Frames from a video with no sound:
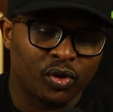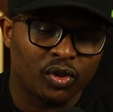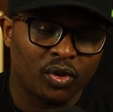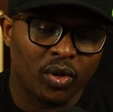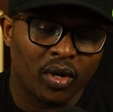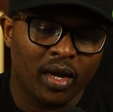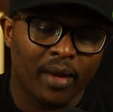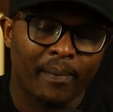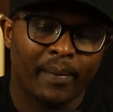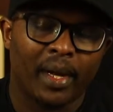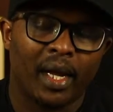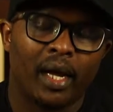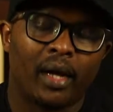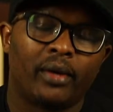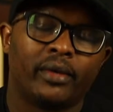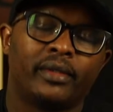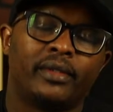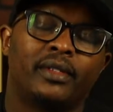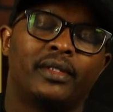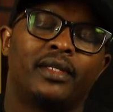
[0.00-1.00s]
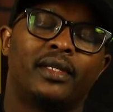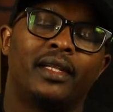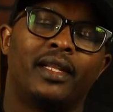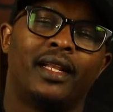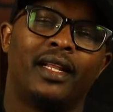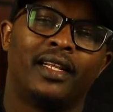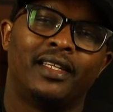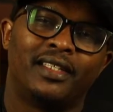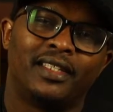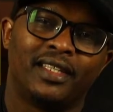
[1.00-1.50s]
talk about
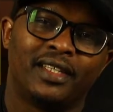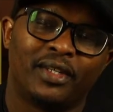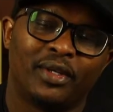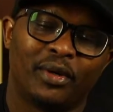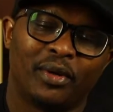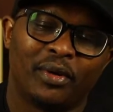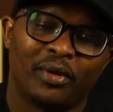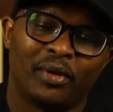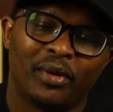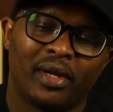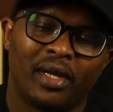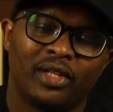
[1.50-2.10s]
letting go,